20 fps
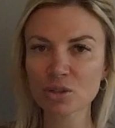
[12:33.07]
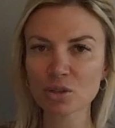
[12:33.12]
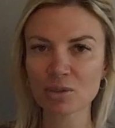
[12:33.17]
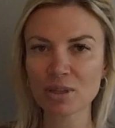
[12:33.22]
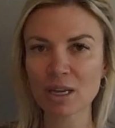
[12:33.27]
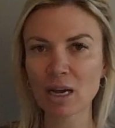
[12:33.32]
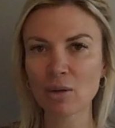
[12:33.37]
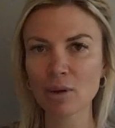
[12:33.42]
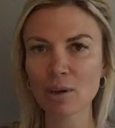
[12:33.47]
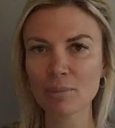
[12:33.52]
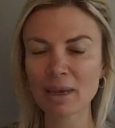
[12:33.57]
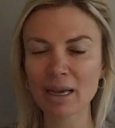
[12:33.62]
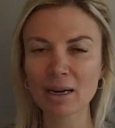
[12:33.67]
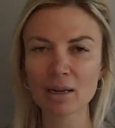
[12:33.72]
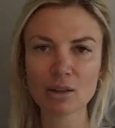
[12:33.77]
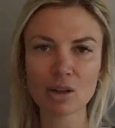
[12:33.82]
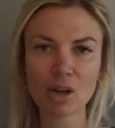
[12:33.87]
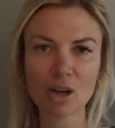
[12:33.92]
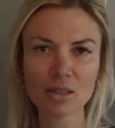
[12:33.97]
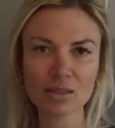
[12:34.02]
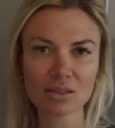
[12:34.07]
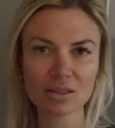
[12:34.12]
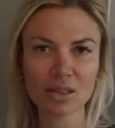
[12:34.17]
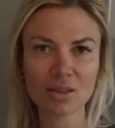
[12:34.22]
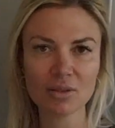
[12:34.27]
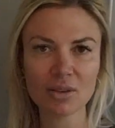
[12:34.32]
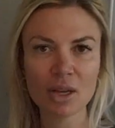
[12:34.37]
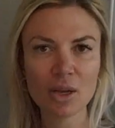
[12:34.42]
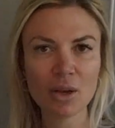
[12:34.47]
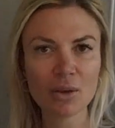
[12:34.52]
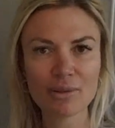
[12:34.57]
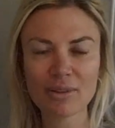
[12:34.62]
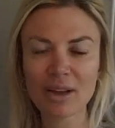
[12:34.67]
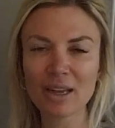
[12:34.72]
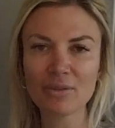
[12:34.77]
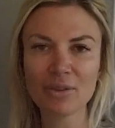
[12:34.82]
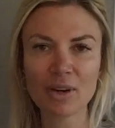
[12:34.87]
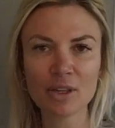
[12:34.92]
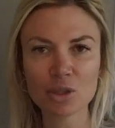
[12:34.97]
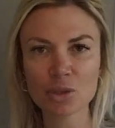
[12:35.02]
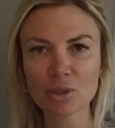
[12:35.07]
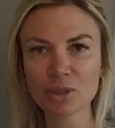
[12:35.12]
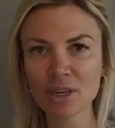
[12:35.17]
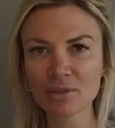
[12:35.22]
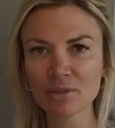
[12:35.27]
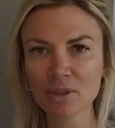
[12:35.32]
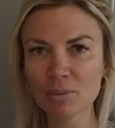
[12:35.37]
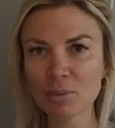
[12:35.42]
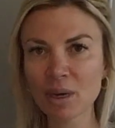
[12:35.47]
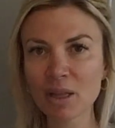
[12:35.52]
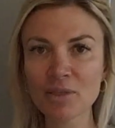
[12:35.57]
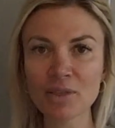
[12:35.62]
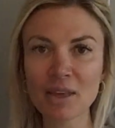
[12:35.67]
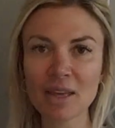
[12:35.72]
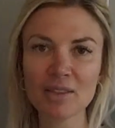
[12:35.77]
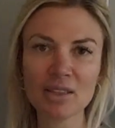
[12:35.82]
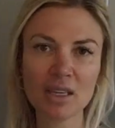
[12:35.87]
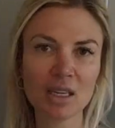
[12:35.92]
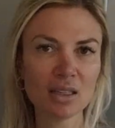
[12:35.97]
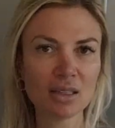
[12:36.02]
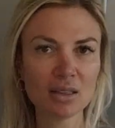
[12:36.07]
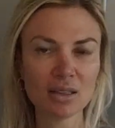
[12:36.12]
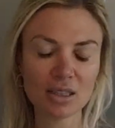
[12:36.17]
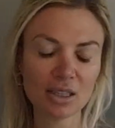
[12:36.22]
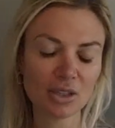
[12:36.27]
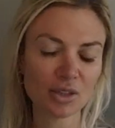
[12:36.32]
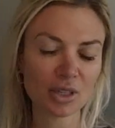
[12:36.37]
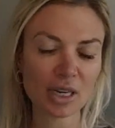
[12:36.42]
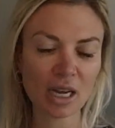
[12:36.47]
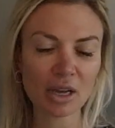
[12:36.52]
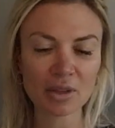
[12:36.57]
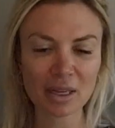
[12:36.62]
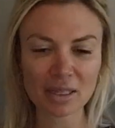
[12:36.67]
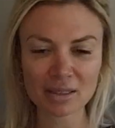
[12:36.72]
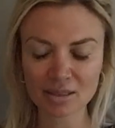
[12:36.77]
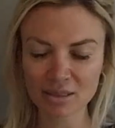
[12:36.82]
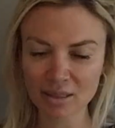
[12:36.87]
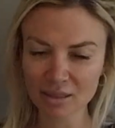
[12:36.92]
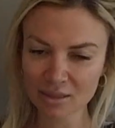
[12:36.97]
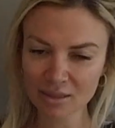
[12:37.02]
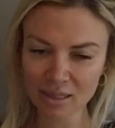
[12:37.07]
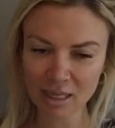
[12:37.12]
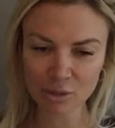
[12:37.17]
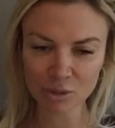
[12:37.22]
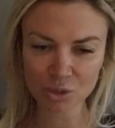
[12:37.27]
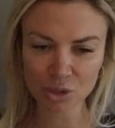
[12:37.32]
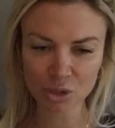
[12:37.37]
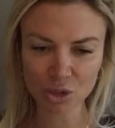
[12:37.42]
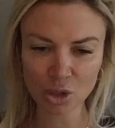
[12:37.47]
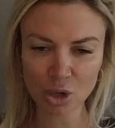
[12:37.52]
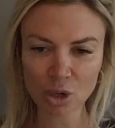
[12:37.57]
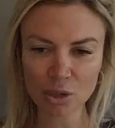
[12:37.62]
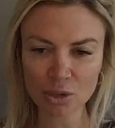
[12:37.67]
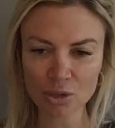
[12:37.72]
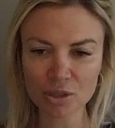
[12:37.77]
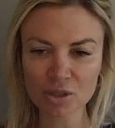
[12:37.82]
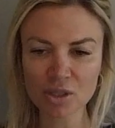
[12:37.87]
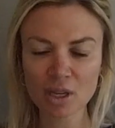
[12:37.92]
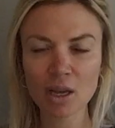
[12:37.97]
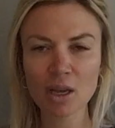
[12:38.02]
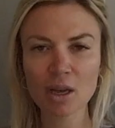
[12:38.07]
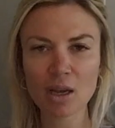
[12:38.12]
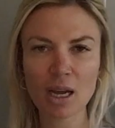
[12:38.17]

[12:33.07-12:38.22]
So now I'm at a loss of $500 every month. At the end of the year, now that's $6,000.